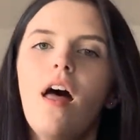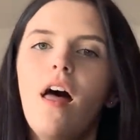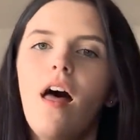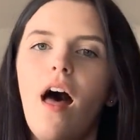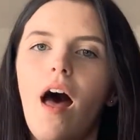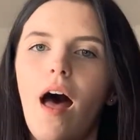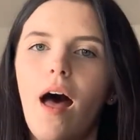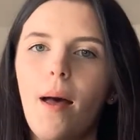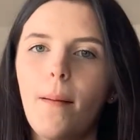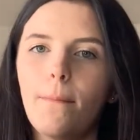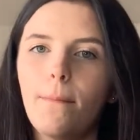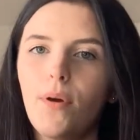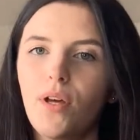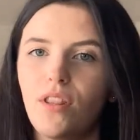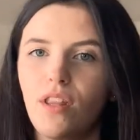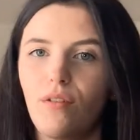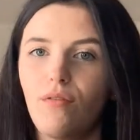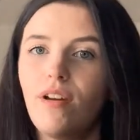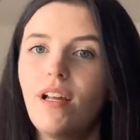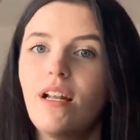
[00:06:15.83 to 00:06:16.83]
But they're
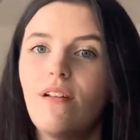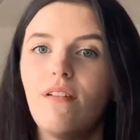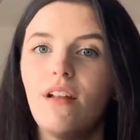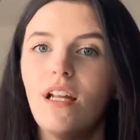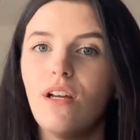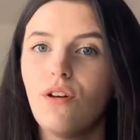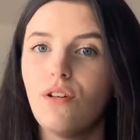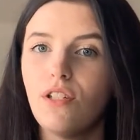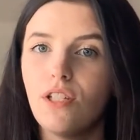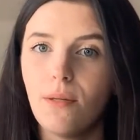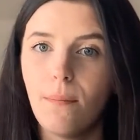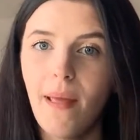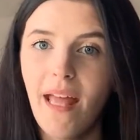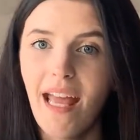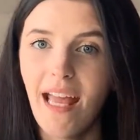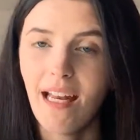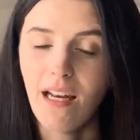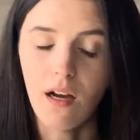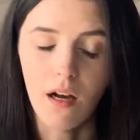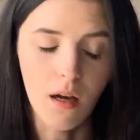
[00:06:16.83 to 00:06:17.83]
really, really good to pin
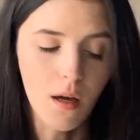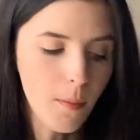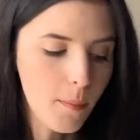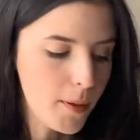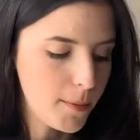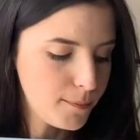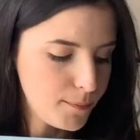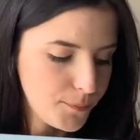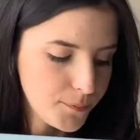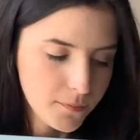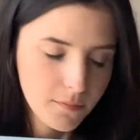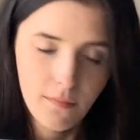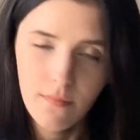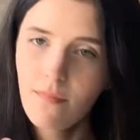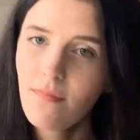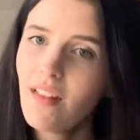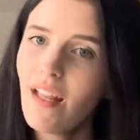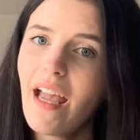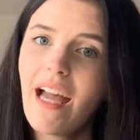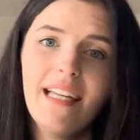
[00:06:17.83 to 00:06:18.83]
up
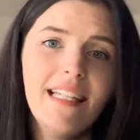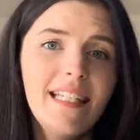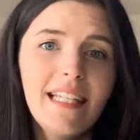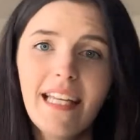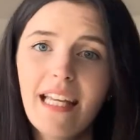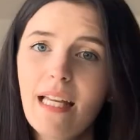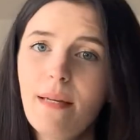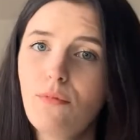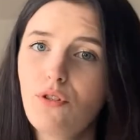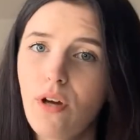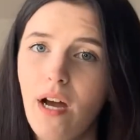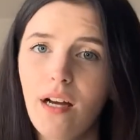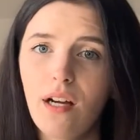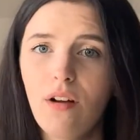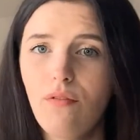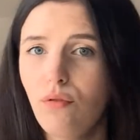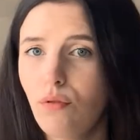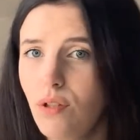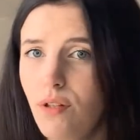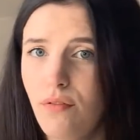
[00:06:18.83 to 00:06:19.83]
and to keep track of
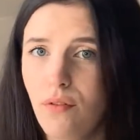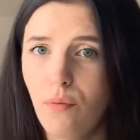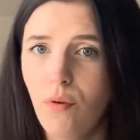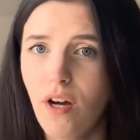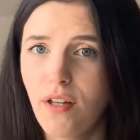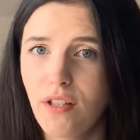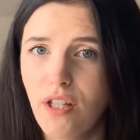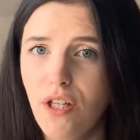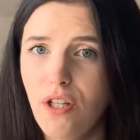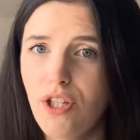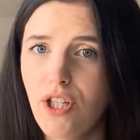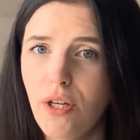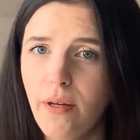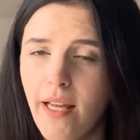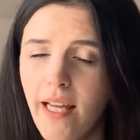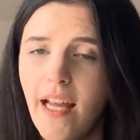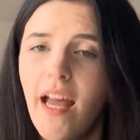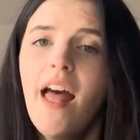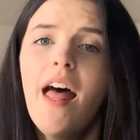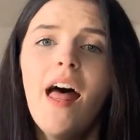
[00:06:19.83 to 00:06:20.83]
all of the work that you're doing.
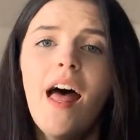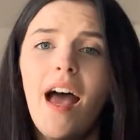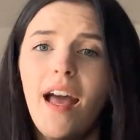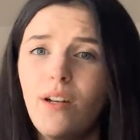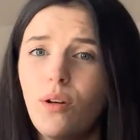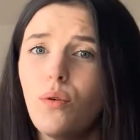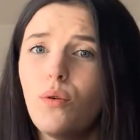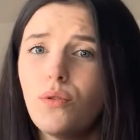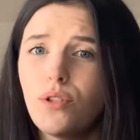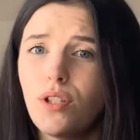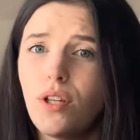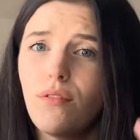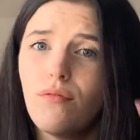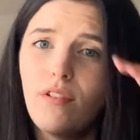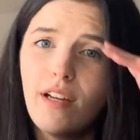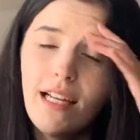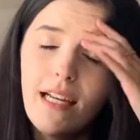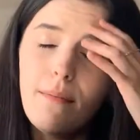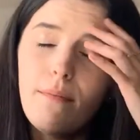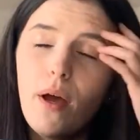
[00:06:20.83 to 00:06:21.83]
And it also really
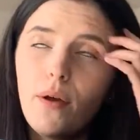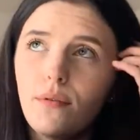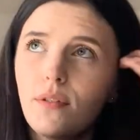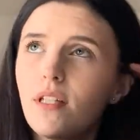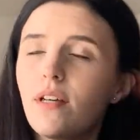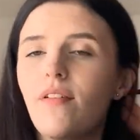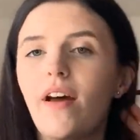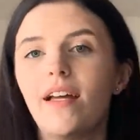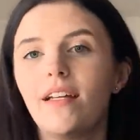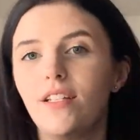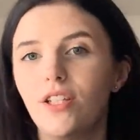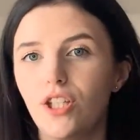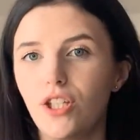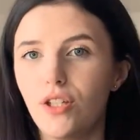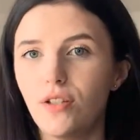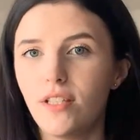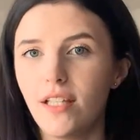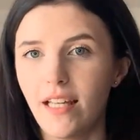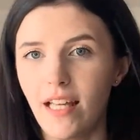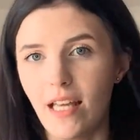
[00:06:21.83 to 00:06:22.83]
motivates you to
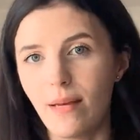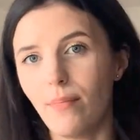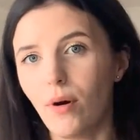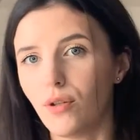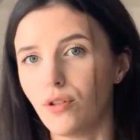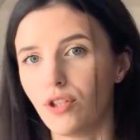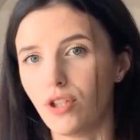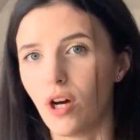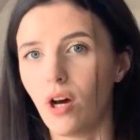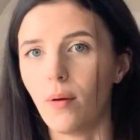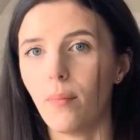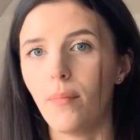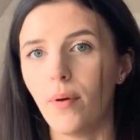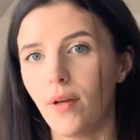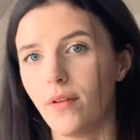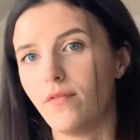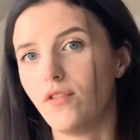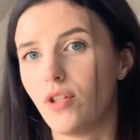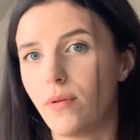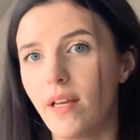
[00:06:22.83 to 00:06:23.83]
keep on top of
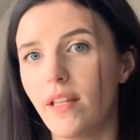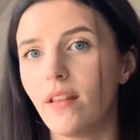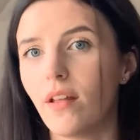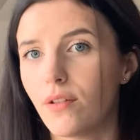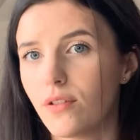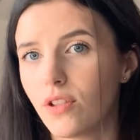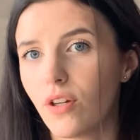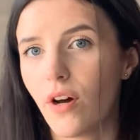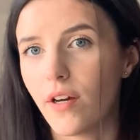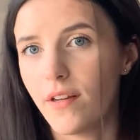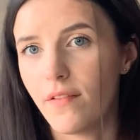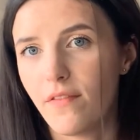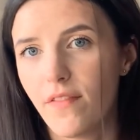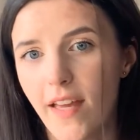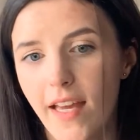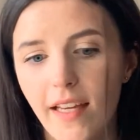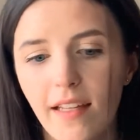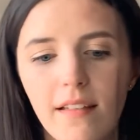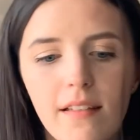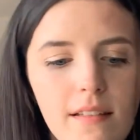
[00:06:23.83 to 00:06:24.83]
doing those kind of
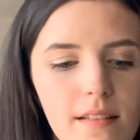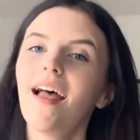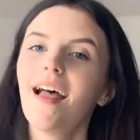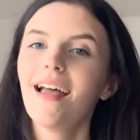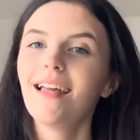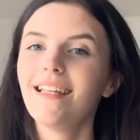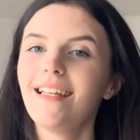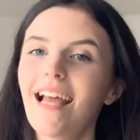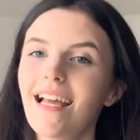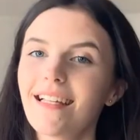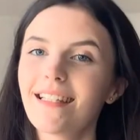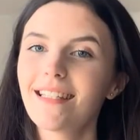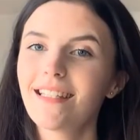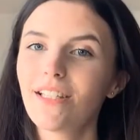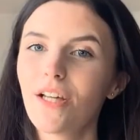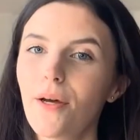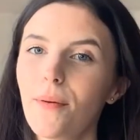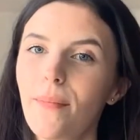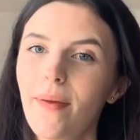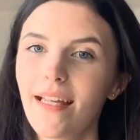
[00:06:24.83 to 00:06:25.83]
things. Next
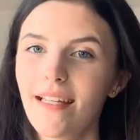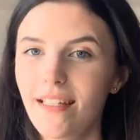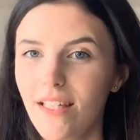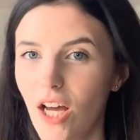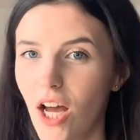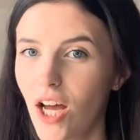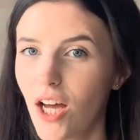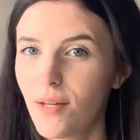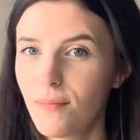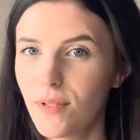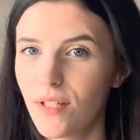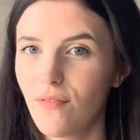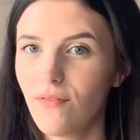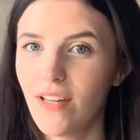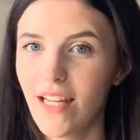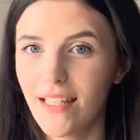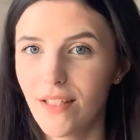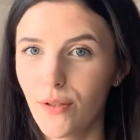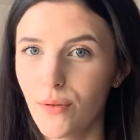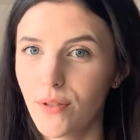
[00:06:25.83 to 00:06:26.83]
up, in terms of
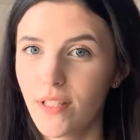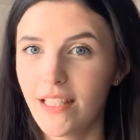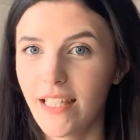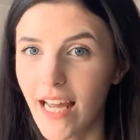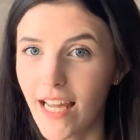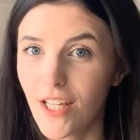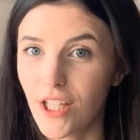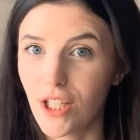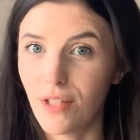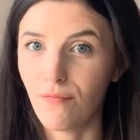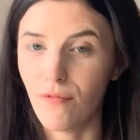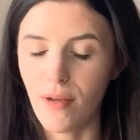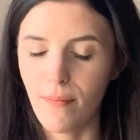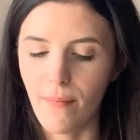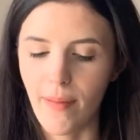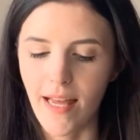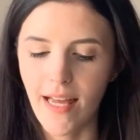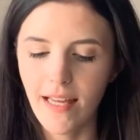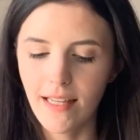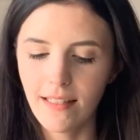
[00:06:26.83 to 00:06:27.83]
little stationery
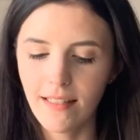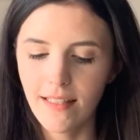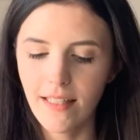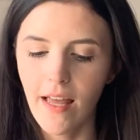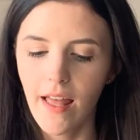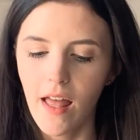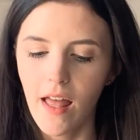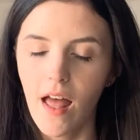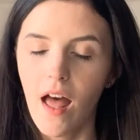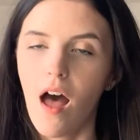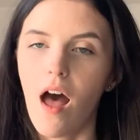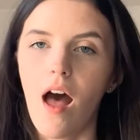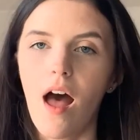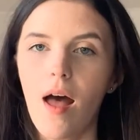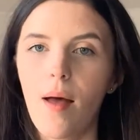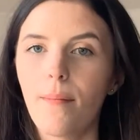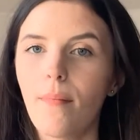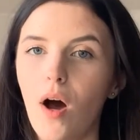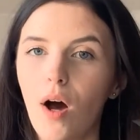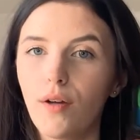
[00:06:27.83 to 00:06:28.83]
bits,
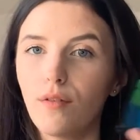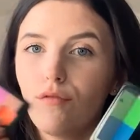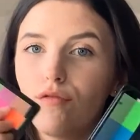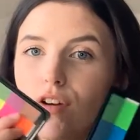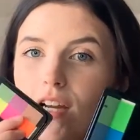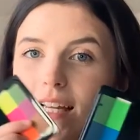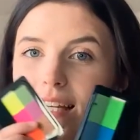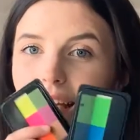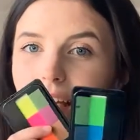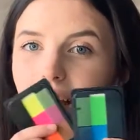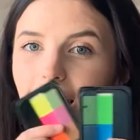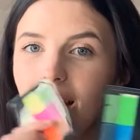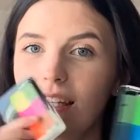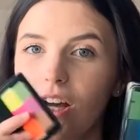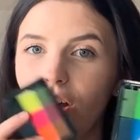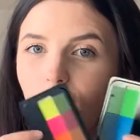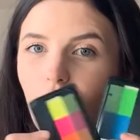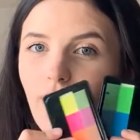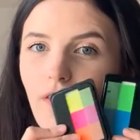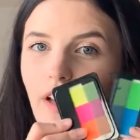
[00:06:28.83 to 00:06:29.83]
I really
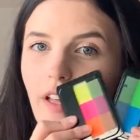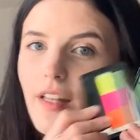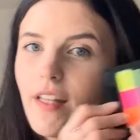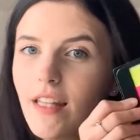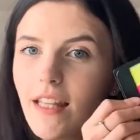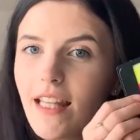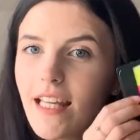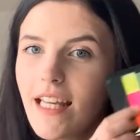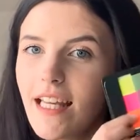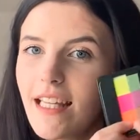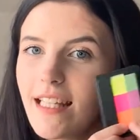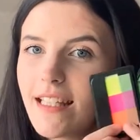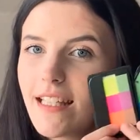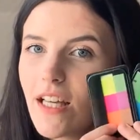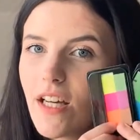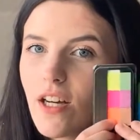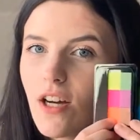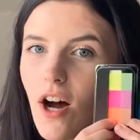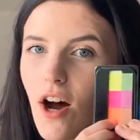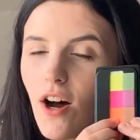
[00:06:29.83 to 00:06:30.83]
love these
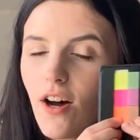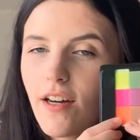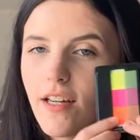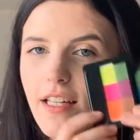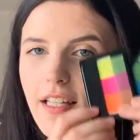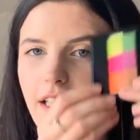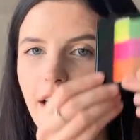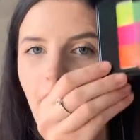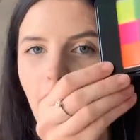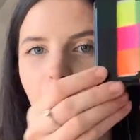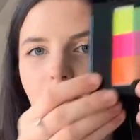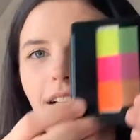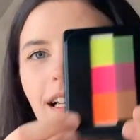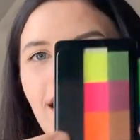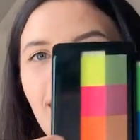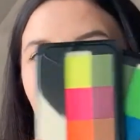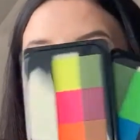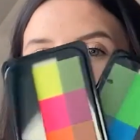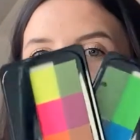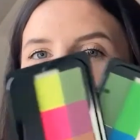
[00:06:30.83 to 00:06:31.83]
kinds of
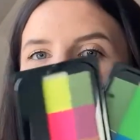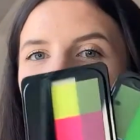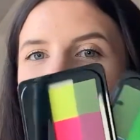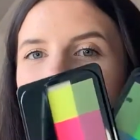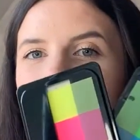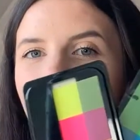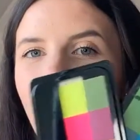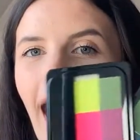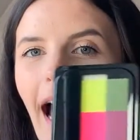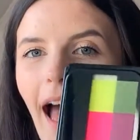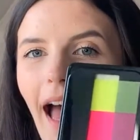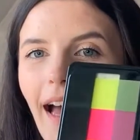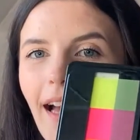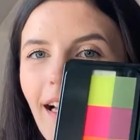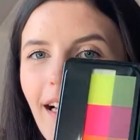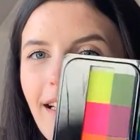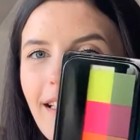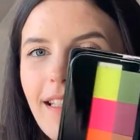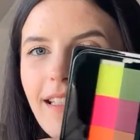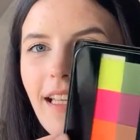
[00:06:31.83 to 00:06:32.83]
little tags
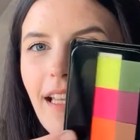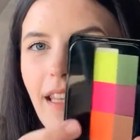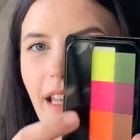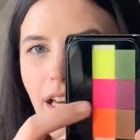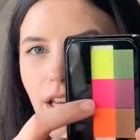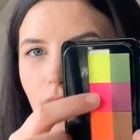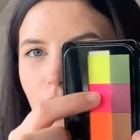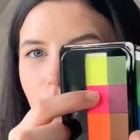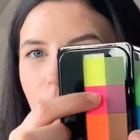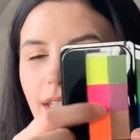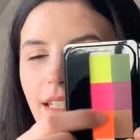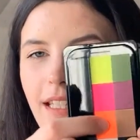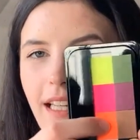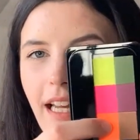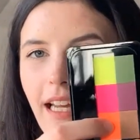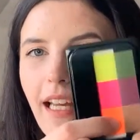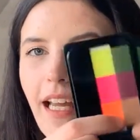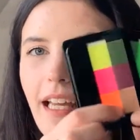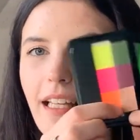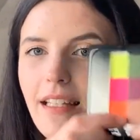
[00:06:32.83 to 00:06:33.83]
that you stick
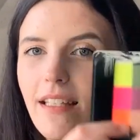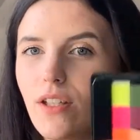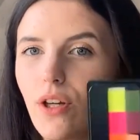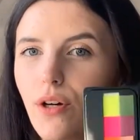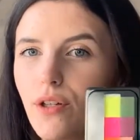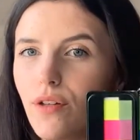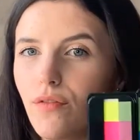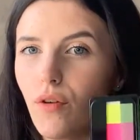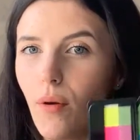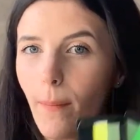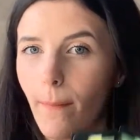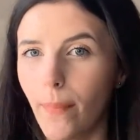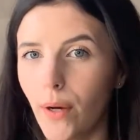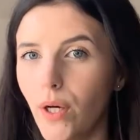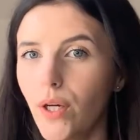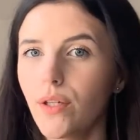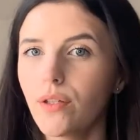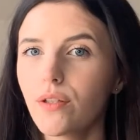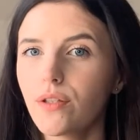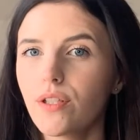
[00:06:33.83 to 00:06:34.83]
inside of your
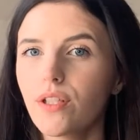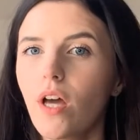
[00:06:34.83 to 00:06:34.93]
books.